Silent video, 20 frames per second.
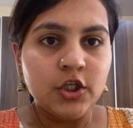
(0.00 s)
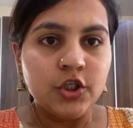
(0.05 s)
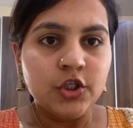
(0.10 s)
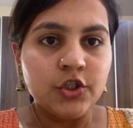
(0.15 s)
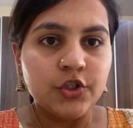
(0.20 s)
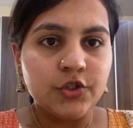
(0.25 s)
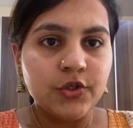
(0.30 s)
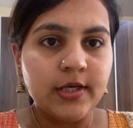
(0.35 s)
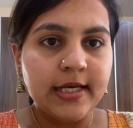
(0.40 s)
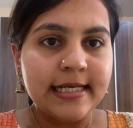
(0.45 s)

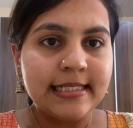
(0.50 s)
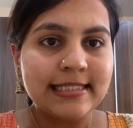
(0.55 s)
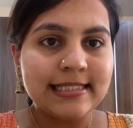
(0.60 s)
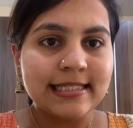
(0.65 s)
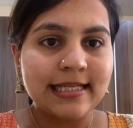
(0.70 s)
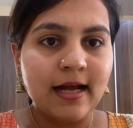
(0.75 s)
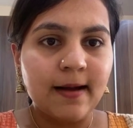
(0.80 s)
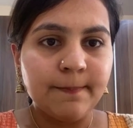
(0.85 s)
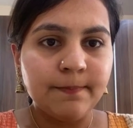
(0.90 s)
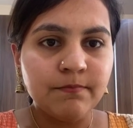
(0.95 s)
So let's
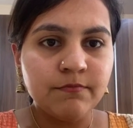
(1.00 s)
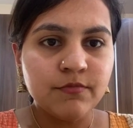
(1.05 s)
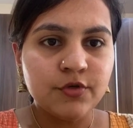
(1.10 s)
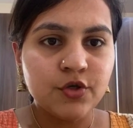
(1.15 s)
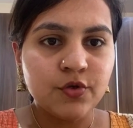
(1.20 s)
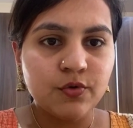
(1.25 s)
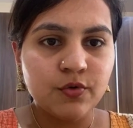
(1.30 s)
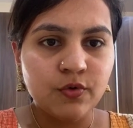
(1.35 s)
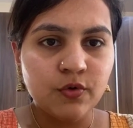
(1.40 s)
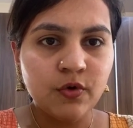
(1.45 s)
come
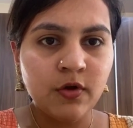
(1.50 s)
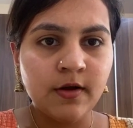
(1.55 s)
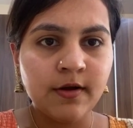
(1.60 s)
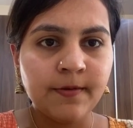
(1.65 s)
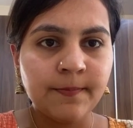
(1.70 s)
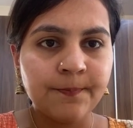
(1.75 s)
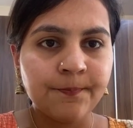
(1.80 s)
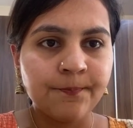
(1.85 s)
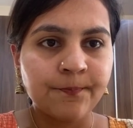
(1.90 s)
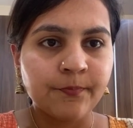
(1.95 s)
to
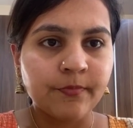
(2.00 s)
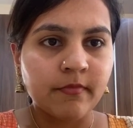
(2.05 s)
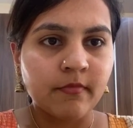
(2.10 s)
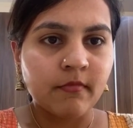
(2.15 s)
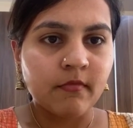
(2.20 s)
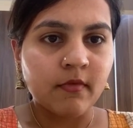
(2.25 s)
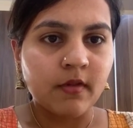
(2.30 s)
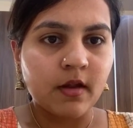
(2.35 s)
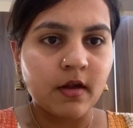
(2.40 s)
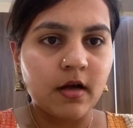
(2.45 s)

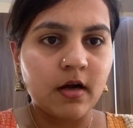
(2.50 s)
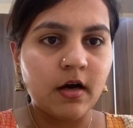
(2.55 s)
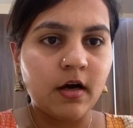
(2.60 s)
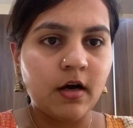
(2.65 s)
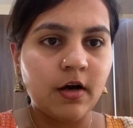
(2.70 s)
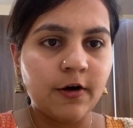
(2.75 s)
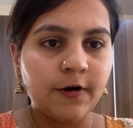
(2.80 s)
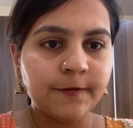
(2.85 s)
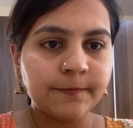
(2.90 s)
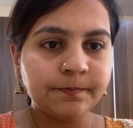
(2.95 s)

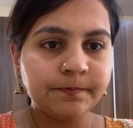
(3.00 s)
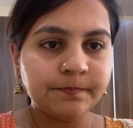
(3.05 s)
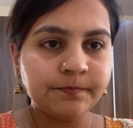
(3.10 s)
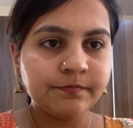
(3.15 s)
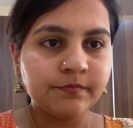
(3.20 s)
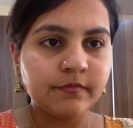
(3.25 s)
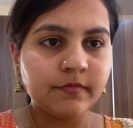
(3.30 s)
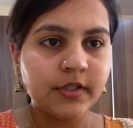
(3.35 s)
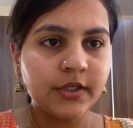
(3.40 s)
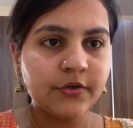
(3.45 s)

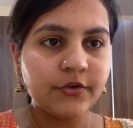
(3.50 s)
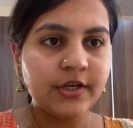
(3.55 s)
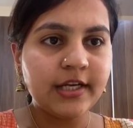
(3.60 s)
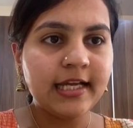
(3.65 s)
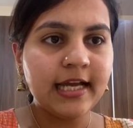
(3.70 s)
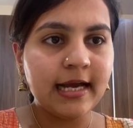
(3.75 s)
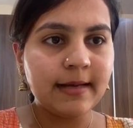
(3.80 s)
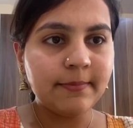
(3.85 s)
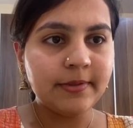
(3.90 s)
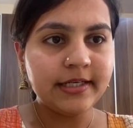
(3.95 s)
the
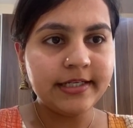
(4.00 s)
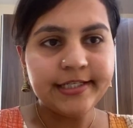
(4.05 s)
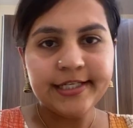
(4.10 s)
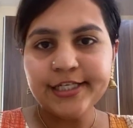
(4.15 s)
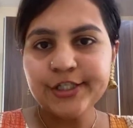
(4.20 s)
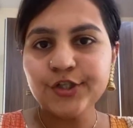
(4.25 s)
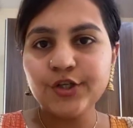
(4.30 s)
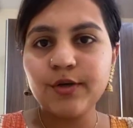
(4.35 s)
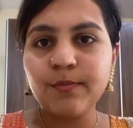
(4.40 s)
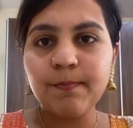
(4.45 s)

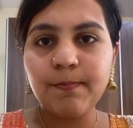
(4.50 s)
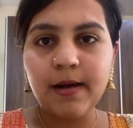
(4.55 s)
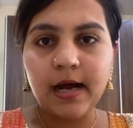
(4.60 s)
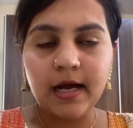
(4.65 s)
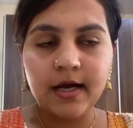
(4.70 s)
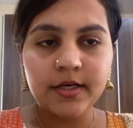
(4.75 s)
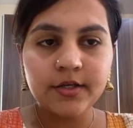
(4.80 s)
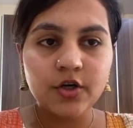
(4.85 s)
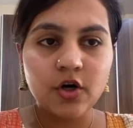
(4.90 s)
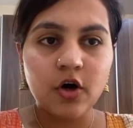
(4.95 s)
rehabilitation
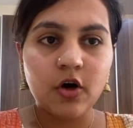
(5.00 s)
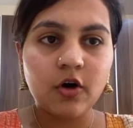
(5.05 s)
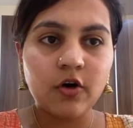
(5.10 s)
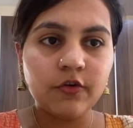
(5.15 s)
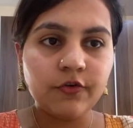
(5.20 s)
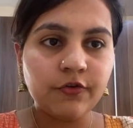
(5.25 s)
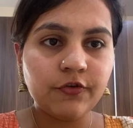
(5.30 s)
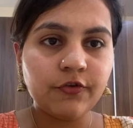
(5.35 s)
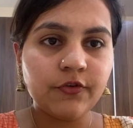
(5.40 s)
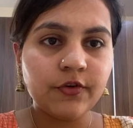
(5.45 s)
part
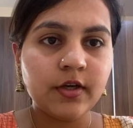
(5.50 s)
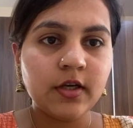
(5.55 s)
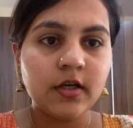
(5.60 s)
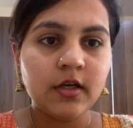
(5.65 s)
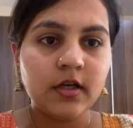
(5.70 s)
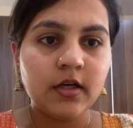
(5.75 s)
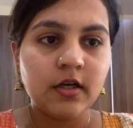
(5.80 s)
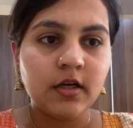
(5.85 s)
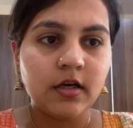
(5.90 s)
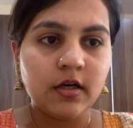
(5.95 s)
of
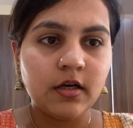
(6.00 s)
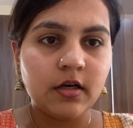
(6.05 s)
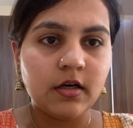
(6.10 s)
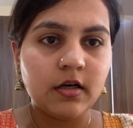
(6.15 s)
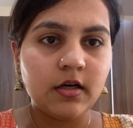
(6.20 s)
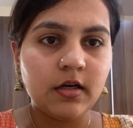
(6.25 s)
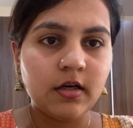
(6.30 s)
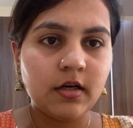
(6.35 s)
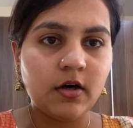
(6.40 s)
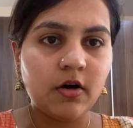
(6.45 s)

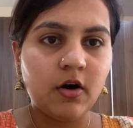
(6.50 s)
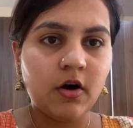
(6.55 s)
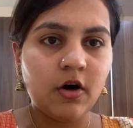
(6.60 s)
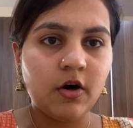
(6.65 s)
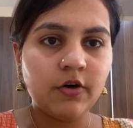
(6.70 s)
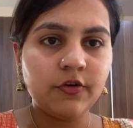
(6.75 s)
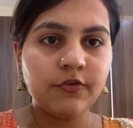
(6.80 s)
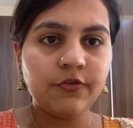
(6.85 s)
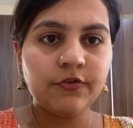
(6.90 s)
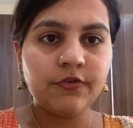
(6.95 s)

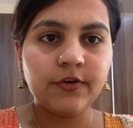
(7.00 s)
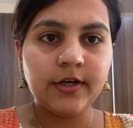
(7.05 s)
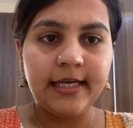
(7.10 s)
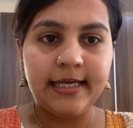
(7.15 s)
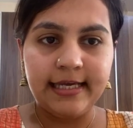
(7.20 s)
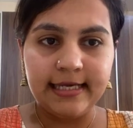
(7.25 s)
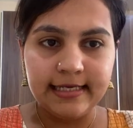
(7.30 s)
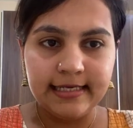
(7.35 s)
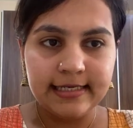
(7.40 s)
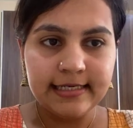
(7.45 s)

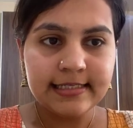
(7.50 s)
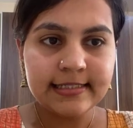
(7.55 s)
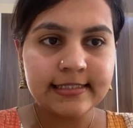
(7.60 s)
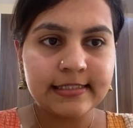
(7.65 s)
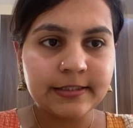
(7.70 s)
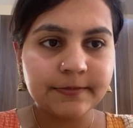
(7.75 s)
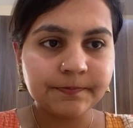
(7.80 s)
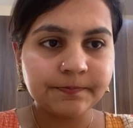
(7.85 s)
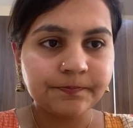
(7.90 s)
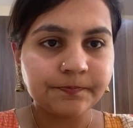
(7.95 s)
ALS.